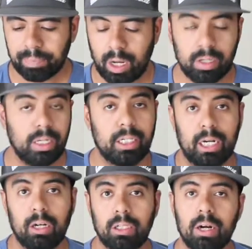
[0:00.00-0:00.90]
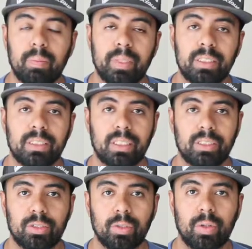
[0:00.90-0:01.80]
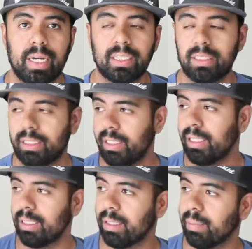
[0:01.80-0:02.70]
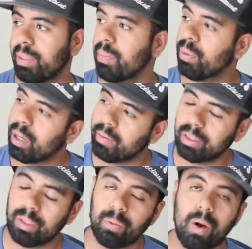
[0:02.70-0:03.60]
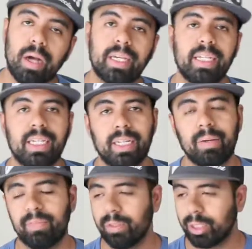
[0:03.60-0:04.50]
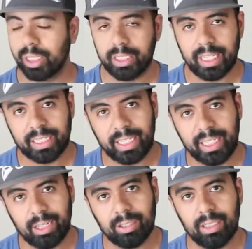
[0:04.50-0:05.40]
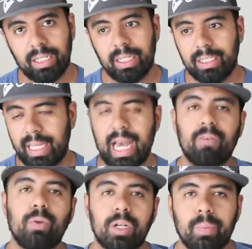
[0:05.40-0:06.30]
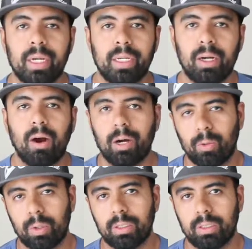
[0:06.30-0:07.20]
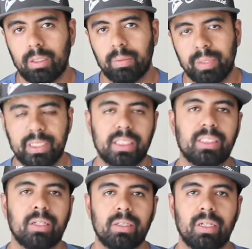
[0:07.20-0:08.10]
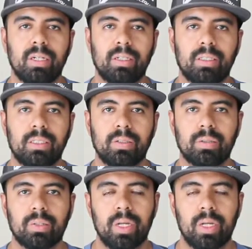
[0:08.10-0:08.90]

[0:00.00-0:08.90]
on garments, so I can see people out there walking, and I feel good that they have one of my artwork pieces on you know,